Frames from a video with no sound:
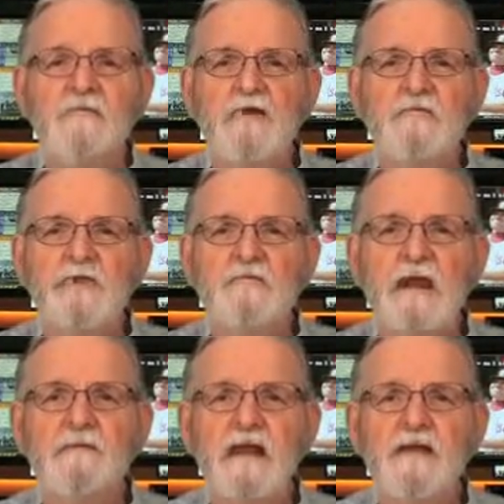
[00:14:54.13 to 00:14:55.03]
We'll be
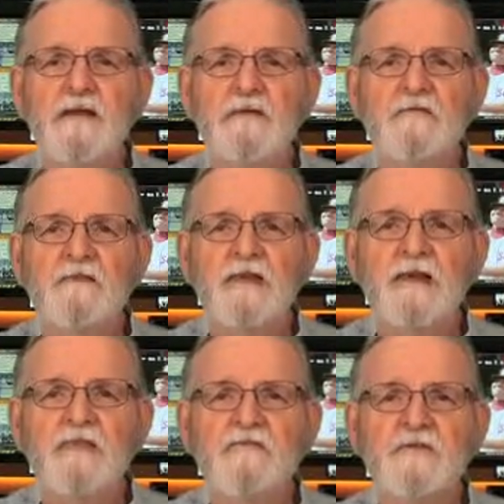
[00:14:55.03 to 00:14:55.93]
right back here with the
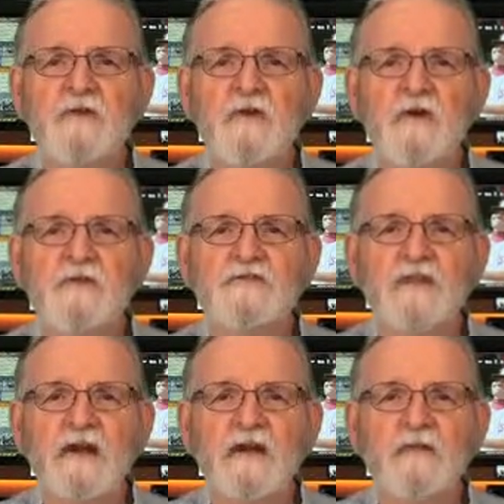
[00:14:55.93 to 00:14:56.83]
next report on
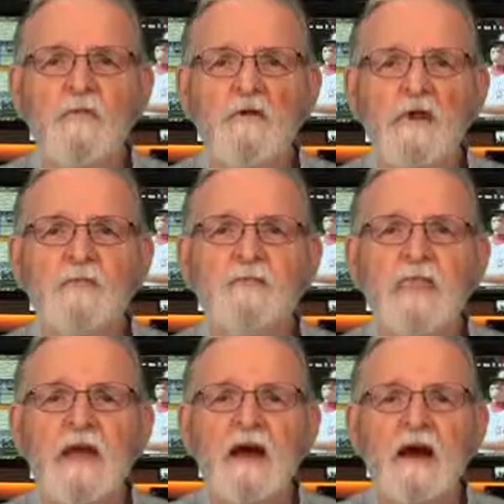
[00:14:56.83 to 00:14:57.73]
Saturday morning.
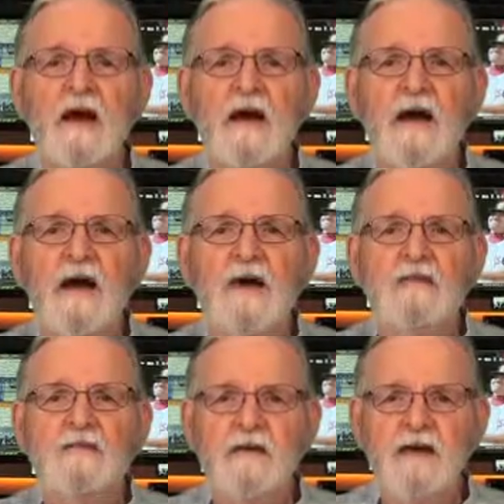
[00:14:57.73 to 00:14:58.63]

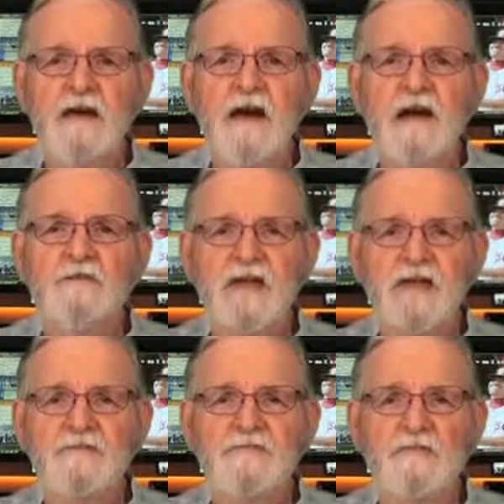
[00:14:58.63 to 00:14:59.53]
I
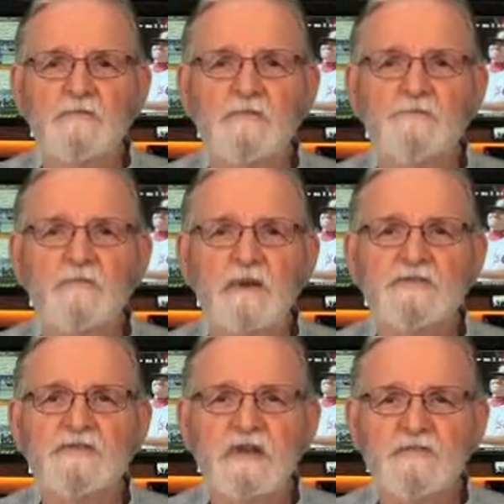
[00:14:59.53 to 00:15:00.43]
thank you so much for
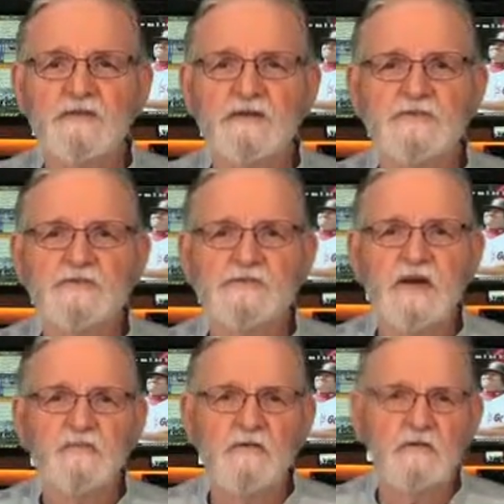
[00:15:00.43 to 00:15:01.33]
watching, and please tune
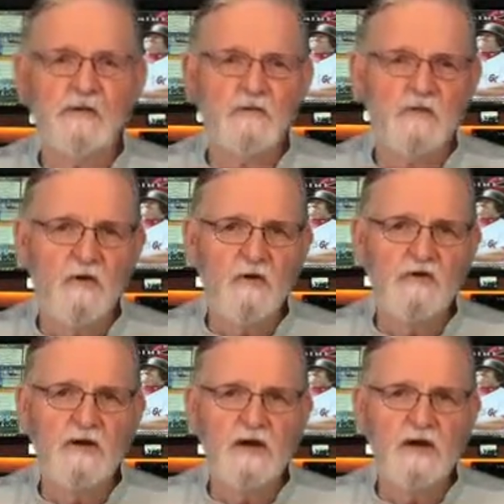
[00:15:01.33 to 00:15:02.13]
in. We'll go over all the